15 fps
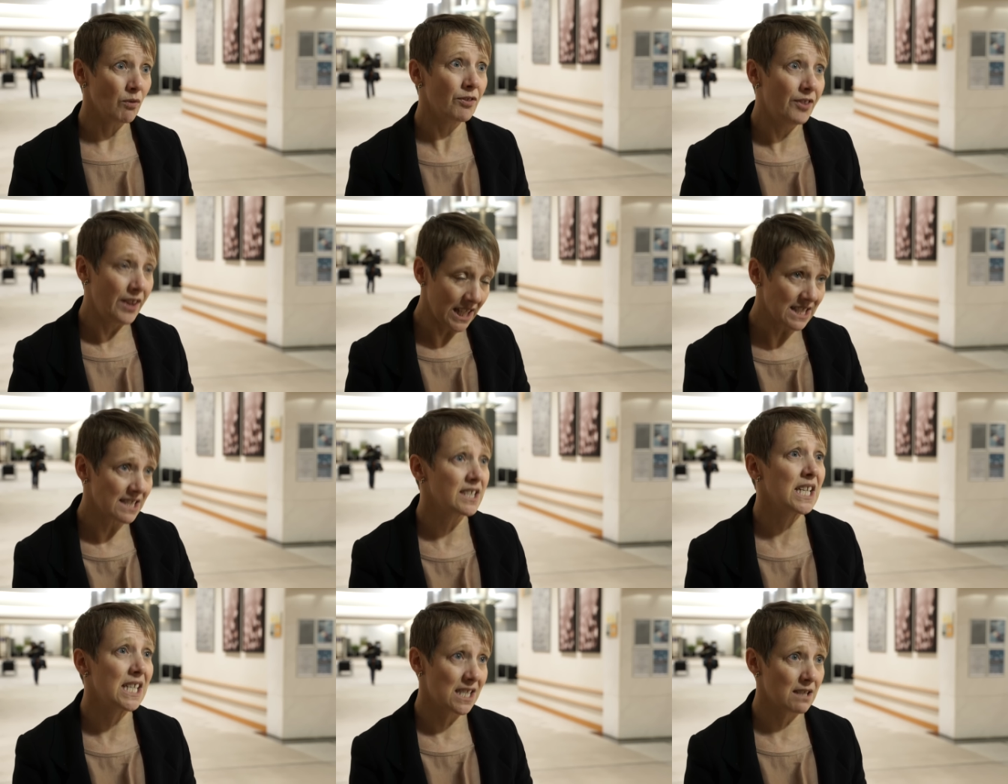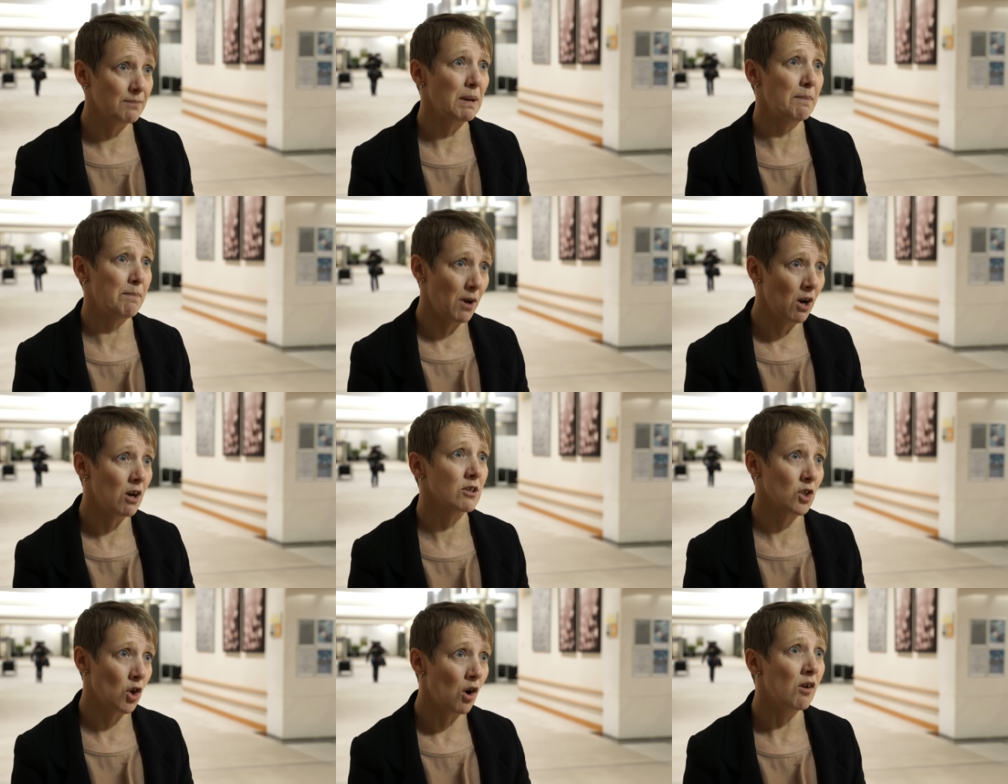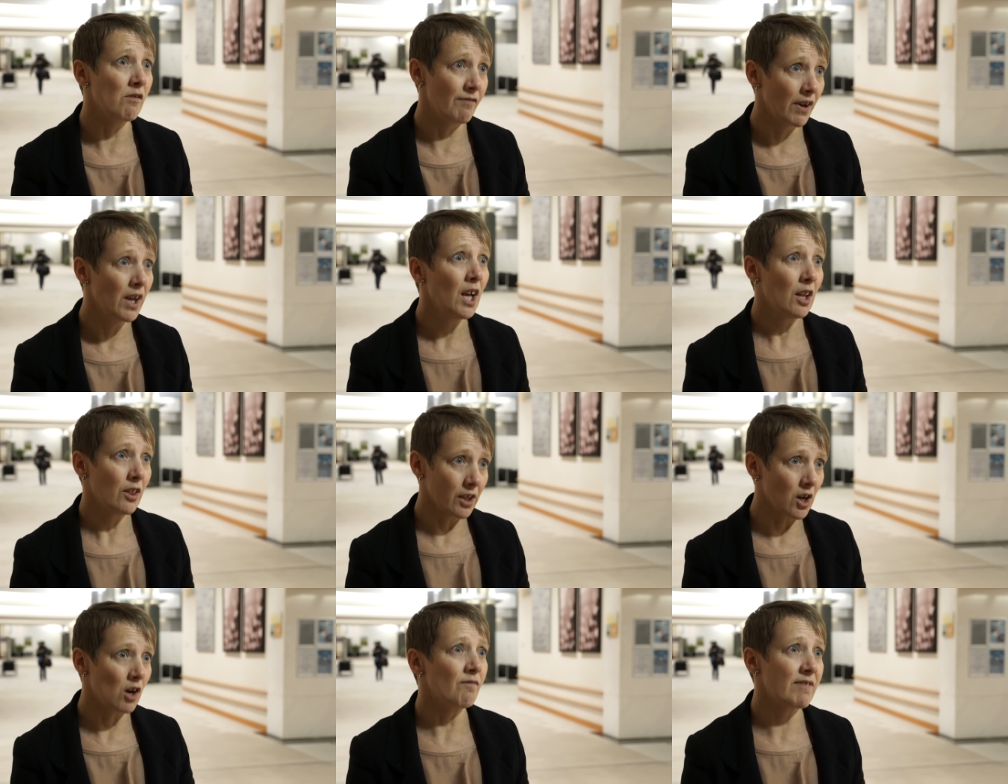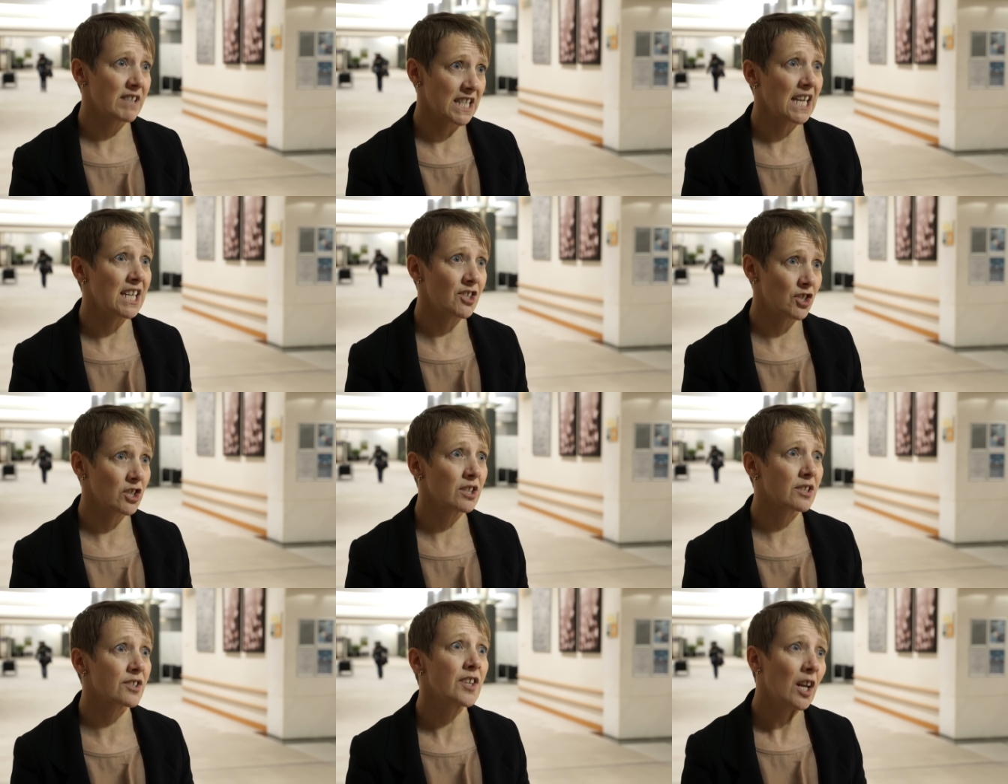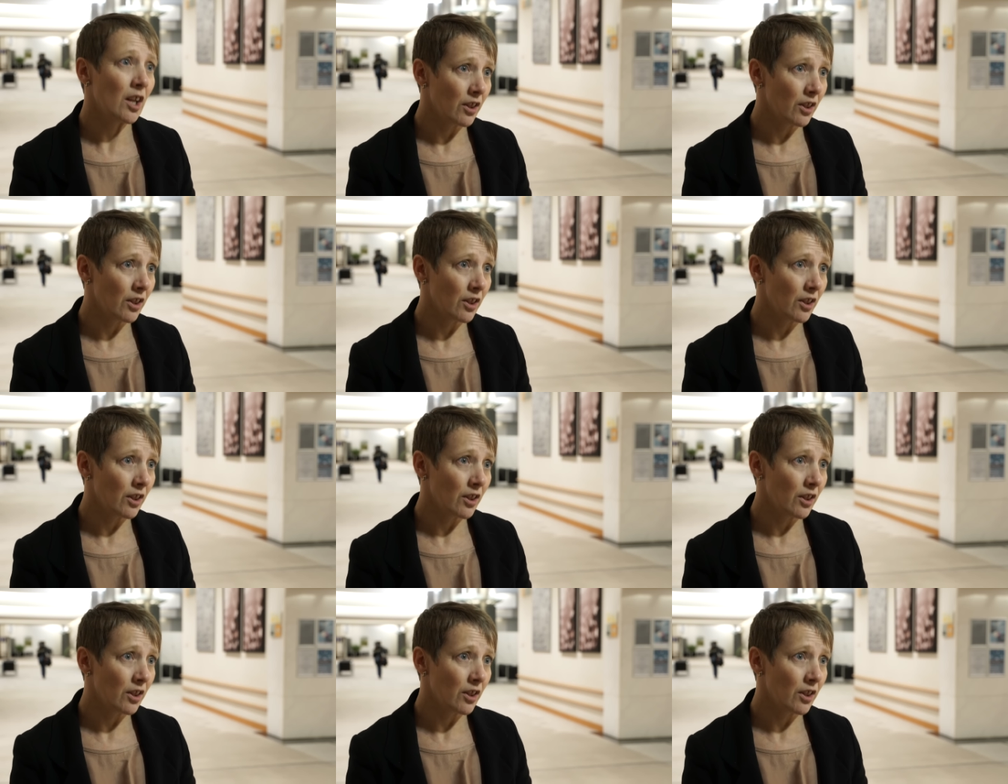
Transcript: this needs to be part of the conversations,